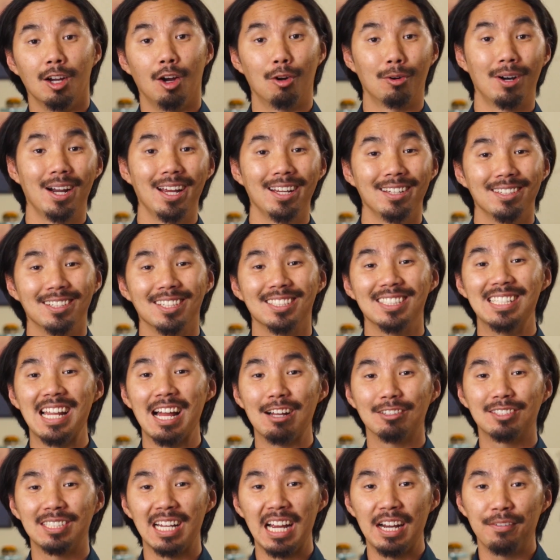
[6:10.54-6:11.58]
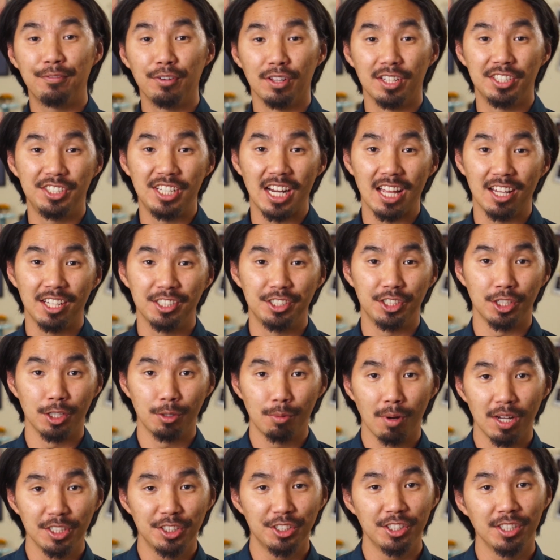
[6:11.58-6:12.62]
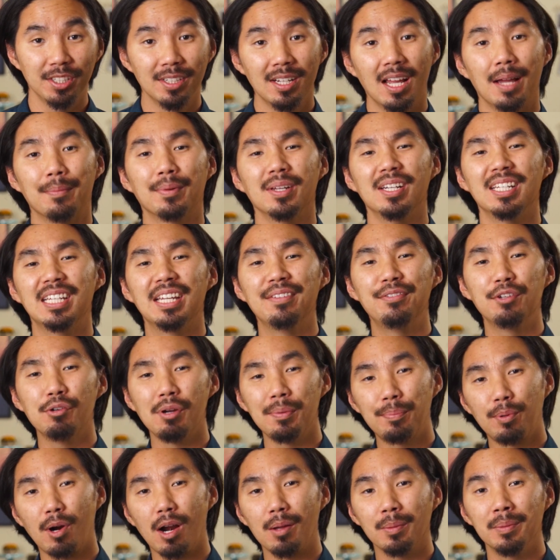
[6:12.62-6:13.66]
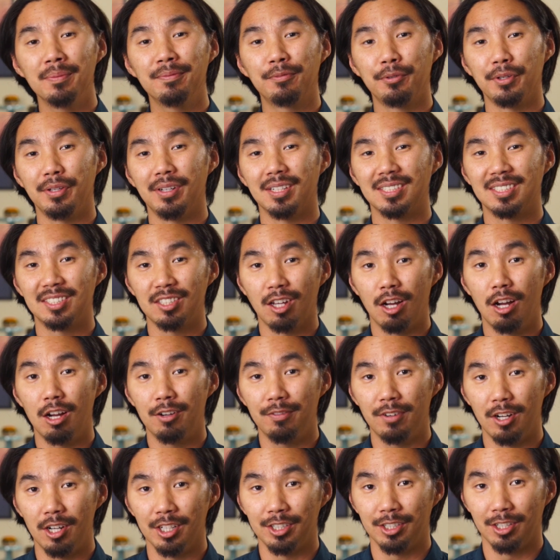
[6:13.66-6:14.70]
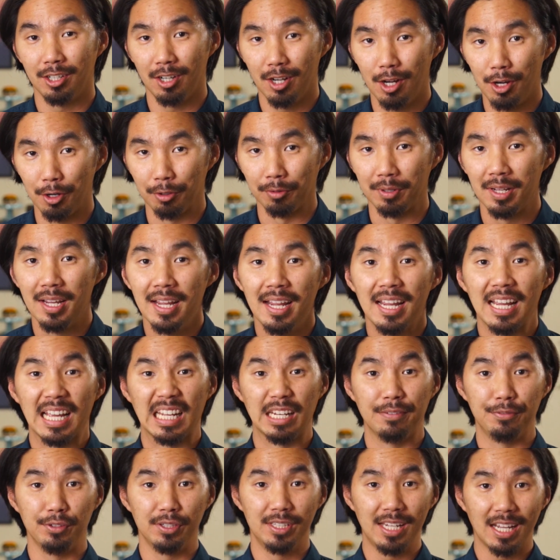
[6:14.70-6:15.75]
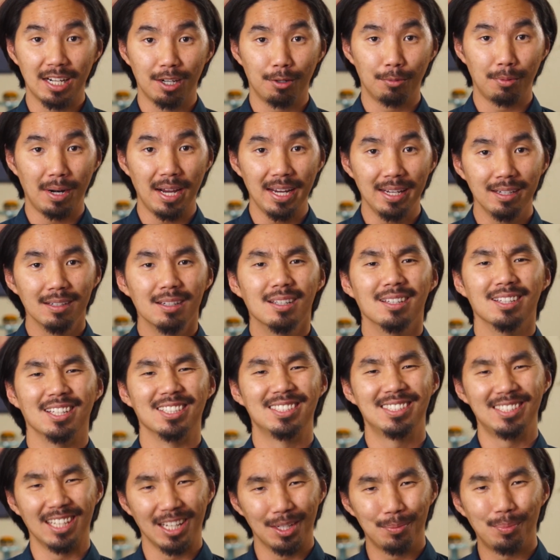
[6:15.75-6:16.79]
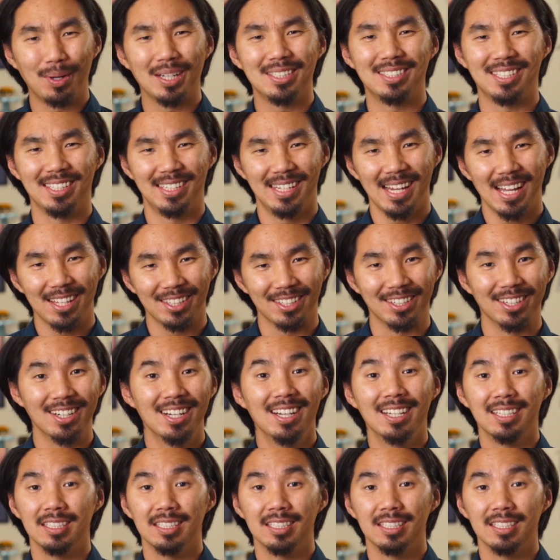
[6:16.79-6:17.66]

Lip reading: All right, it's now time for the challenging question. I'm going to give you a problem for you to solve on your own. And if you get it right, let's celebrate together.